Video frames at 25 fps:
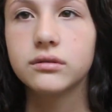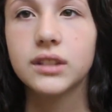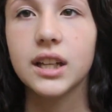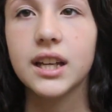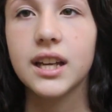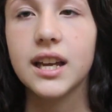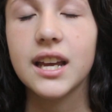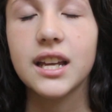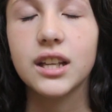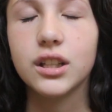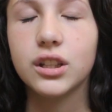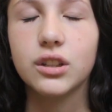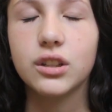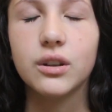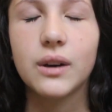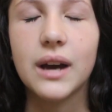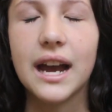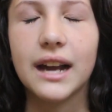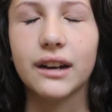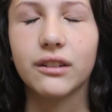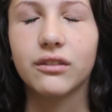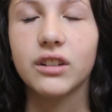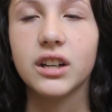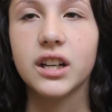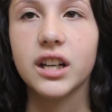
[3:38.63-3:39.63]
You
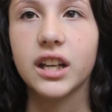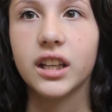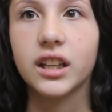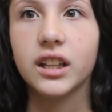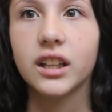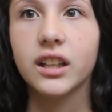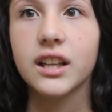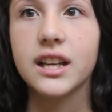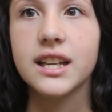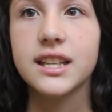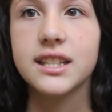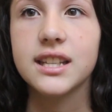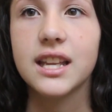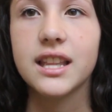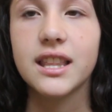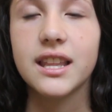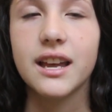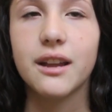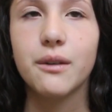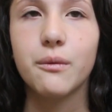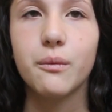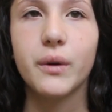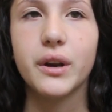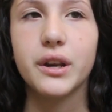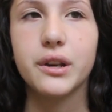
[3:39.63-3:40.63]
act ridiculous, and
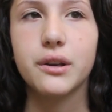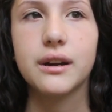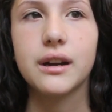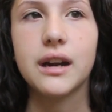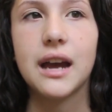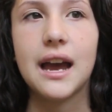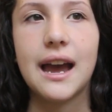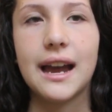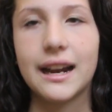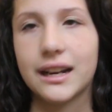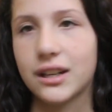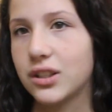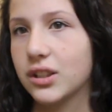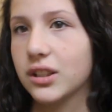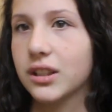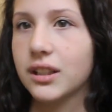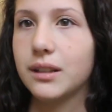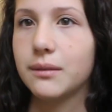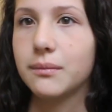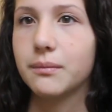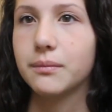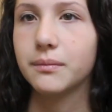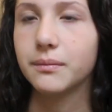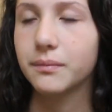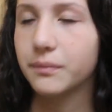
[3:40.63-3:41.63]
then when you
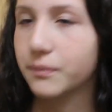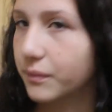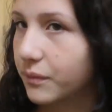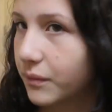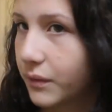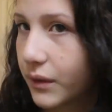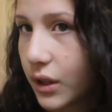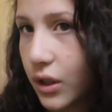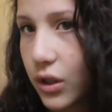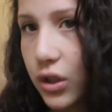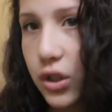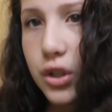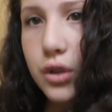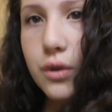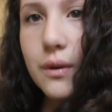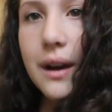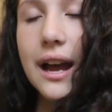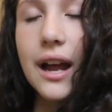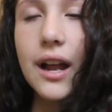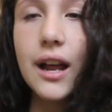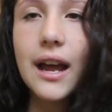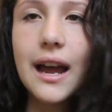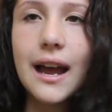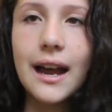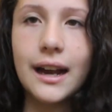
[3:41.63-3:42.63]
actually do
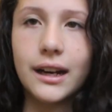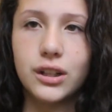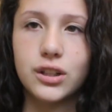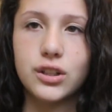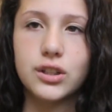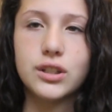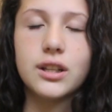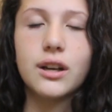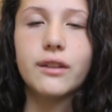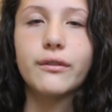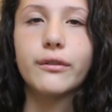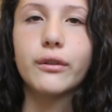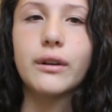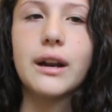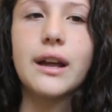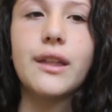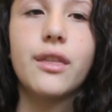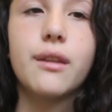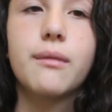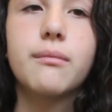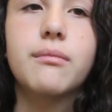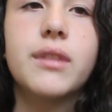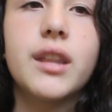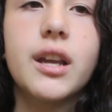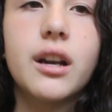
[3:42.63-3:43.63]
act yourself around
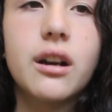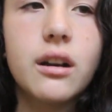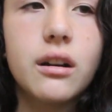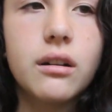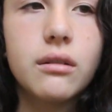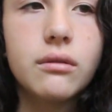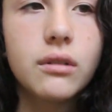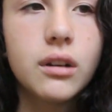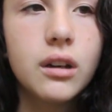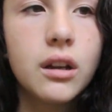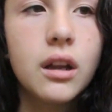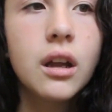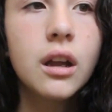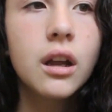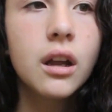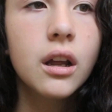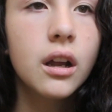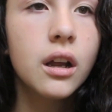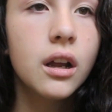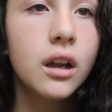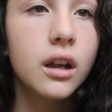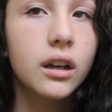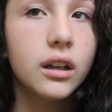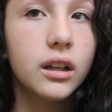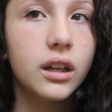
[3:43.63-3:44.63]
them, they're
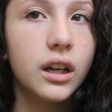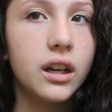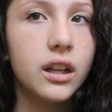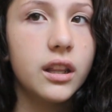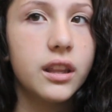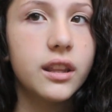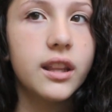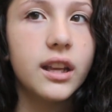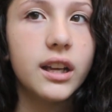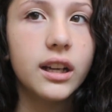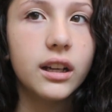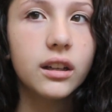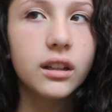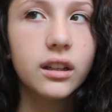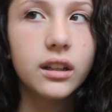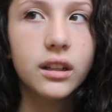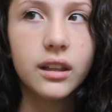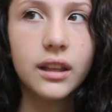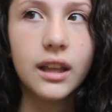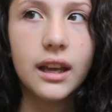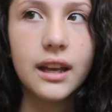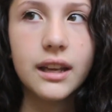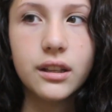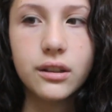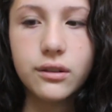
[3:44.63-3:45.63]
gonna think
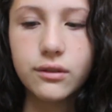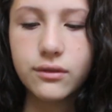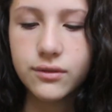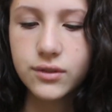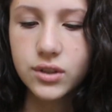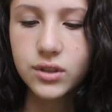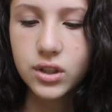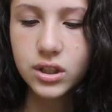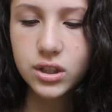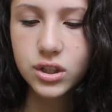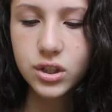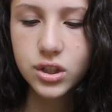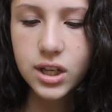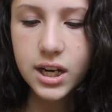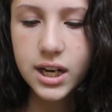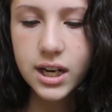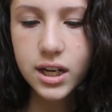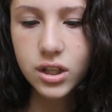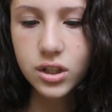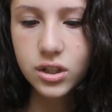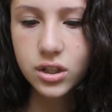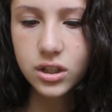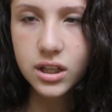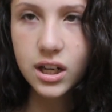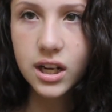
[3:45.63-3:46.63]
that you've just
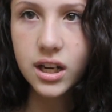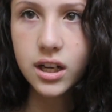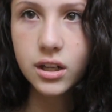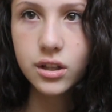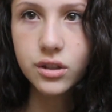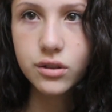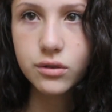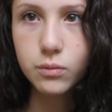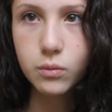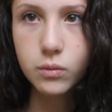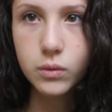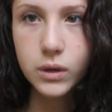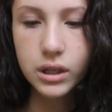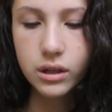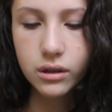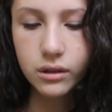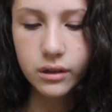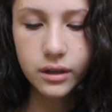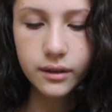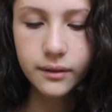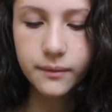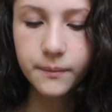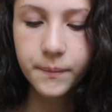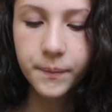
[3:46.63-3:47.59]
changed, and it's weird.